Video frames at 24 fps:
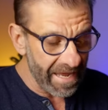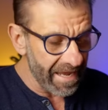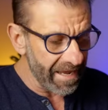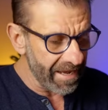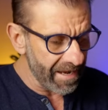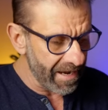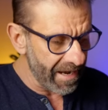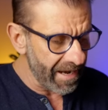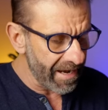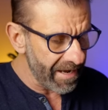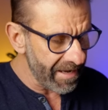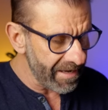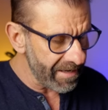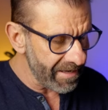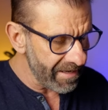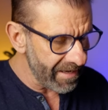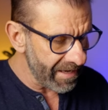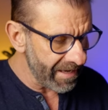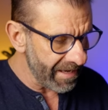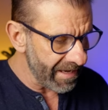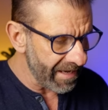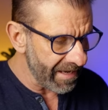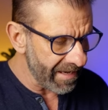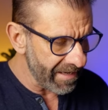AI,
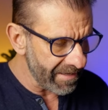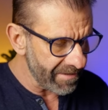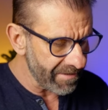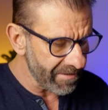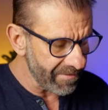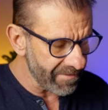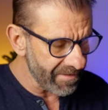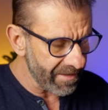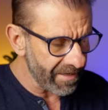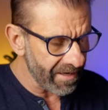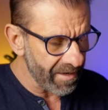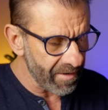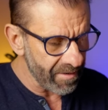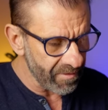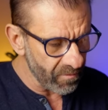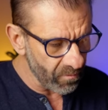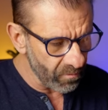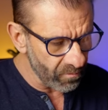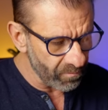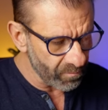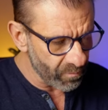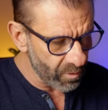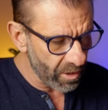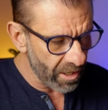and then I
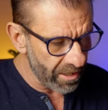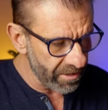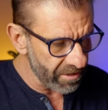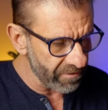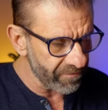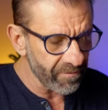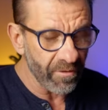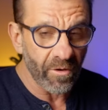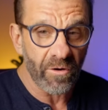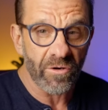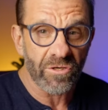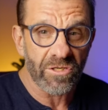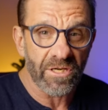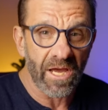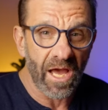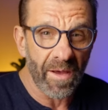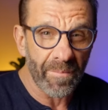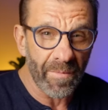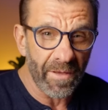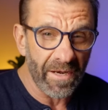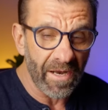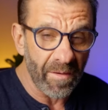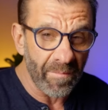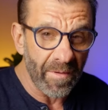brought it into
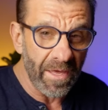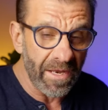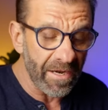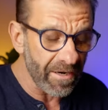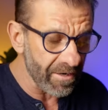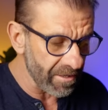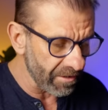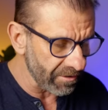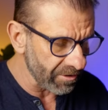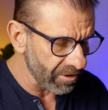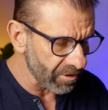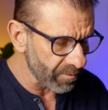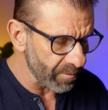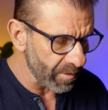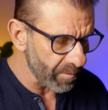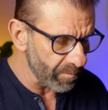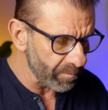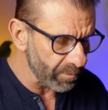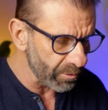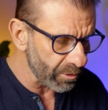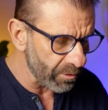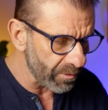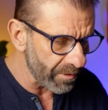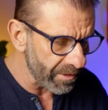Photoshop and I made it a little bit
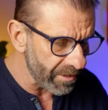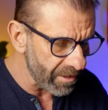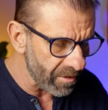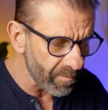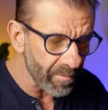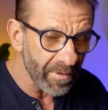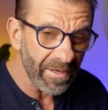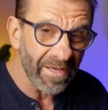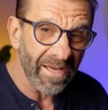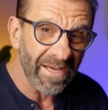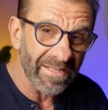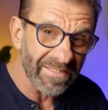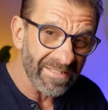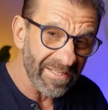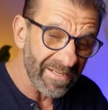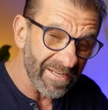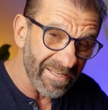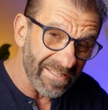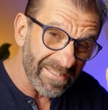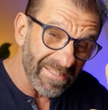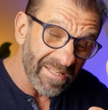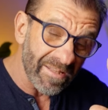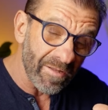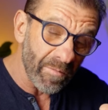blurry here because it
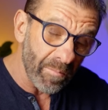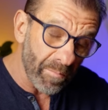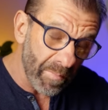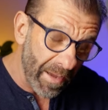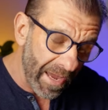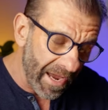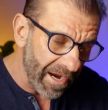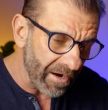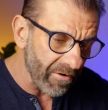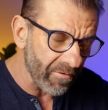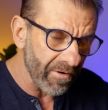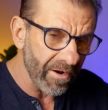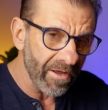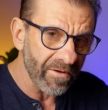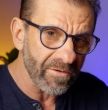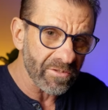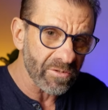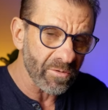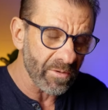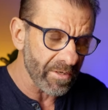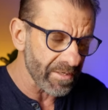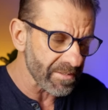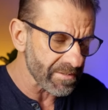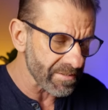is the background,
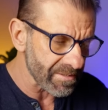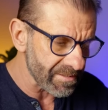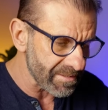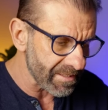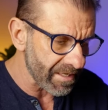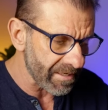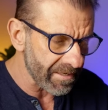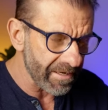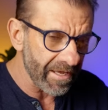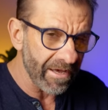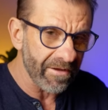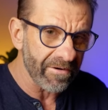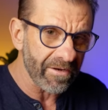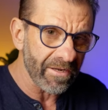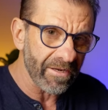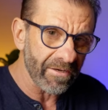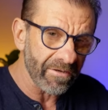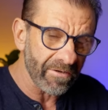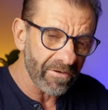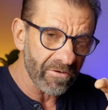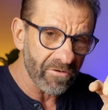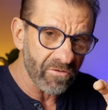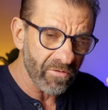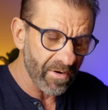so it doesn't stand out
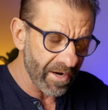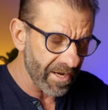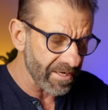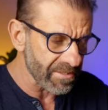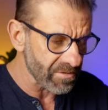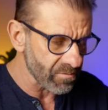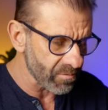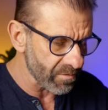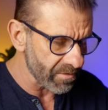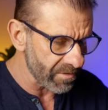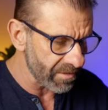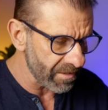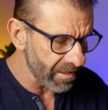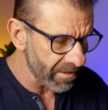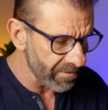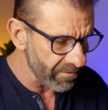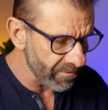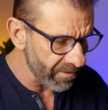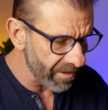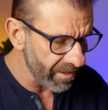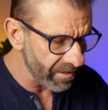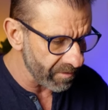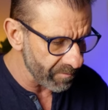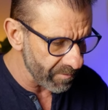and contrast with the
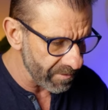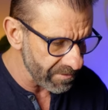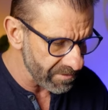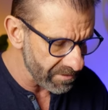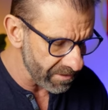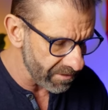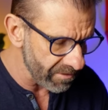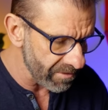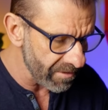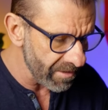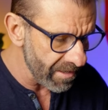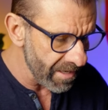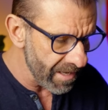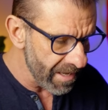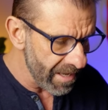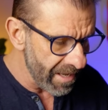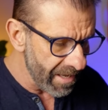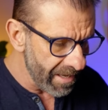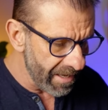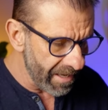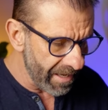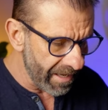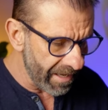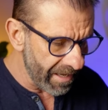other elements here.
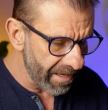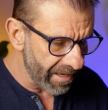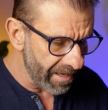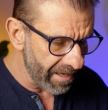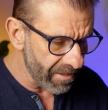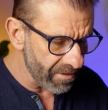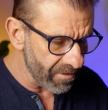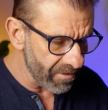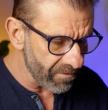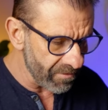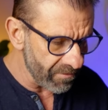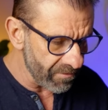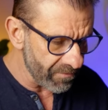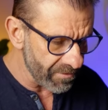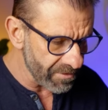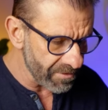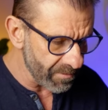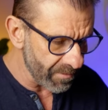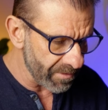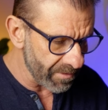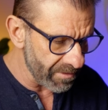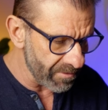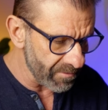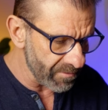And the first
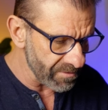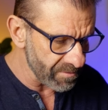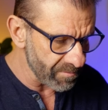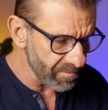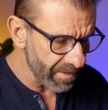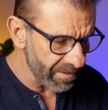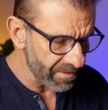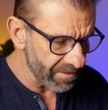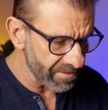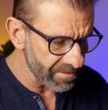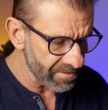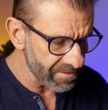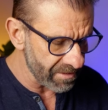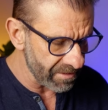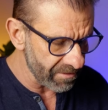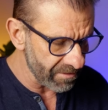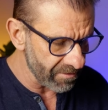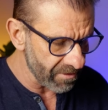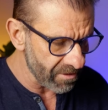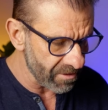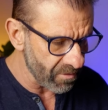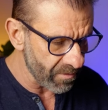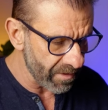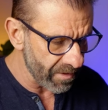thing I'm gonna do is make this thing
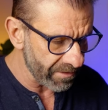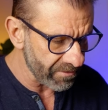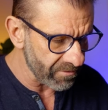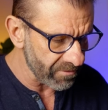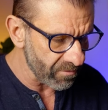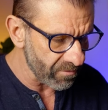the correct